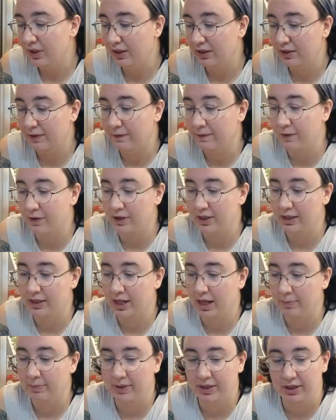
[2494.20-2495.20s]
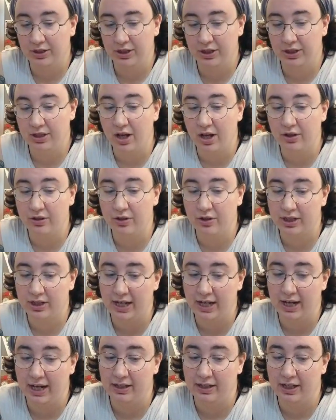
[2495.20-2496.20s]
The first step is just
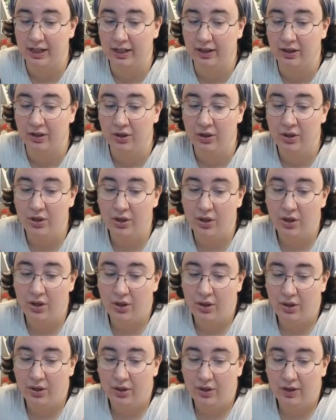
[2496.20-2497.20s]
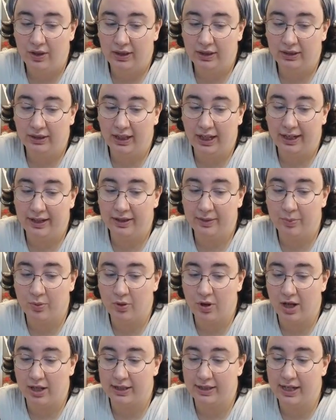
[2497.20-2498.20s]
understanding like the
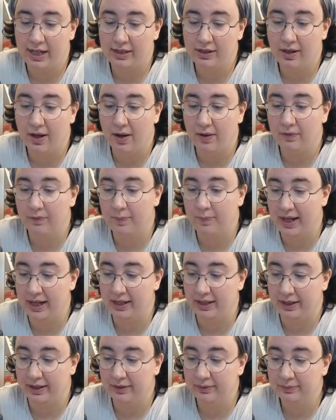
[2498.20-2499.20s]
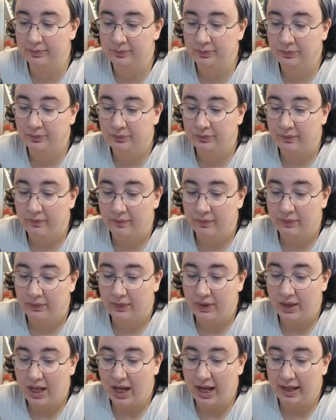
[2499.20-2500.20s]
process of baking.
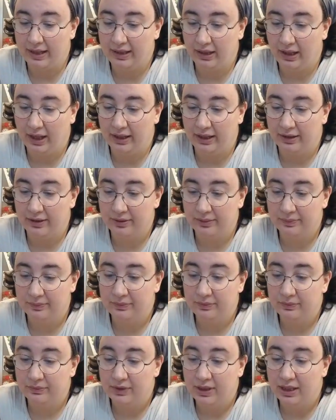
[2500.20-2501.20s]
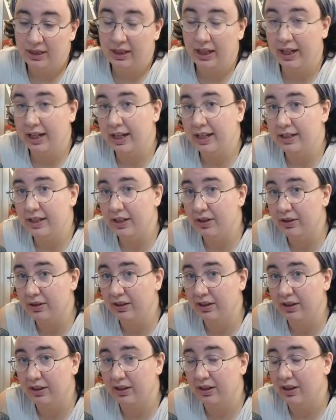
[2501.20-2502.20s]
And like I said
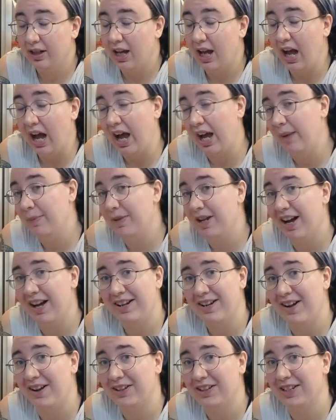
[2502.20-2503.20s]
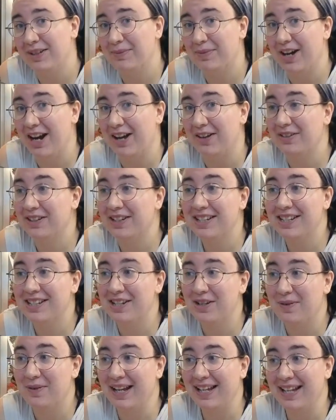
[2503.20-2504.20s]
earlier, I'm not Alton Brown,
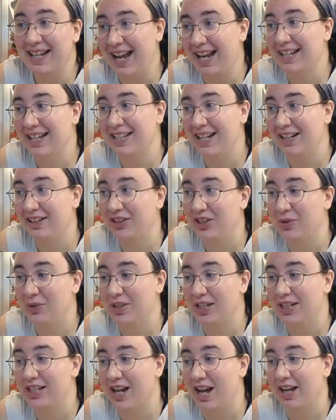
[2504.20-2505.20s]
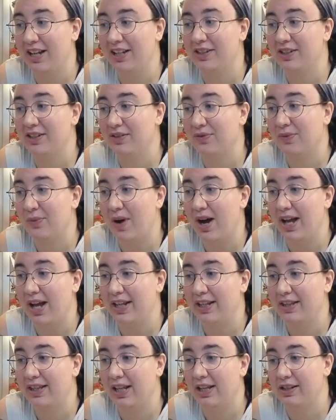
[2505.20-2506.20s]
so I can't tell you the science of why
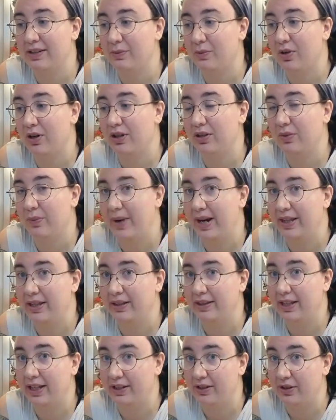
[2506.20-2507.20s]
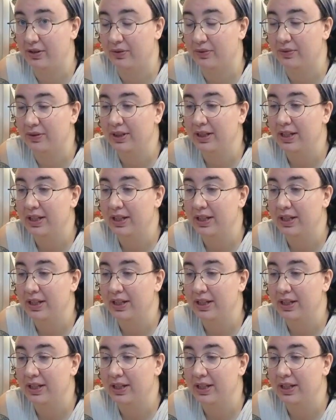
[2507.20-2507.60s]
things work the way that they do.